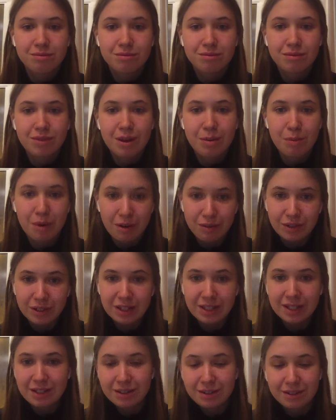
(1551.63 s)
above
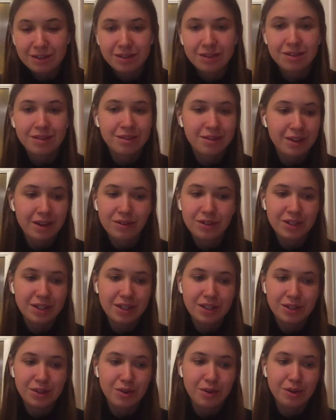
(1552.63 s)
it,
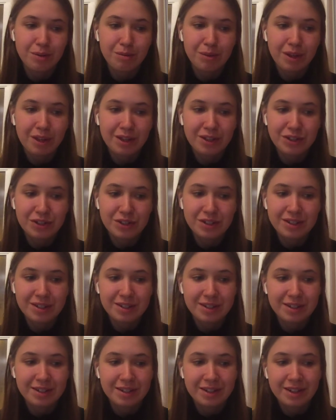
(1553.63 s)
everything's going to be just
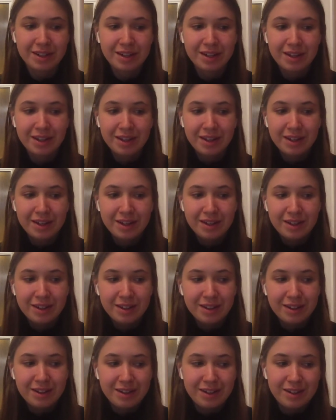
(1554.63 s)

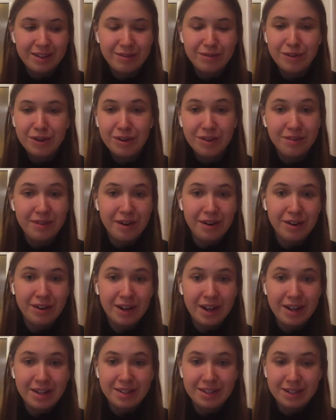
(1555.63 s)
very, very
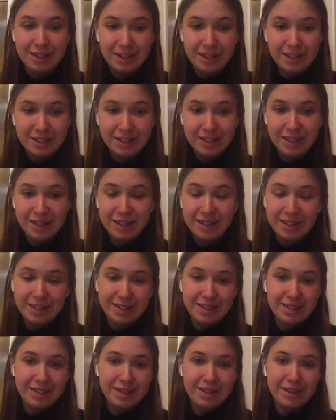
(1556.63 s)
nice and easy
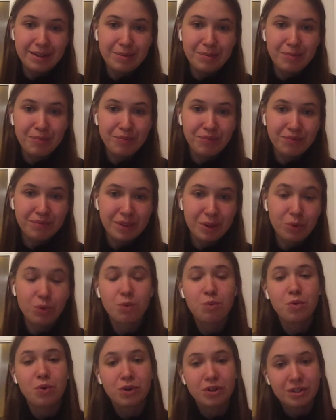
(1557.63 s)
and
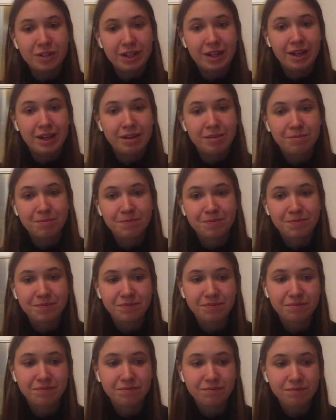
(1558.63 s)
rewarding.
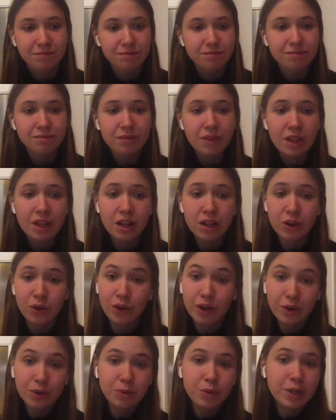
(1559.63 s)
You
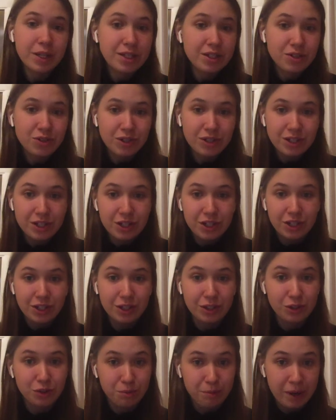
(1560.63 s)
can always transition
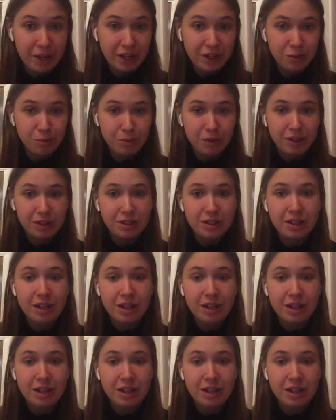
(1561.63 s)
into management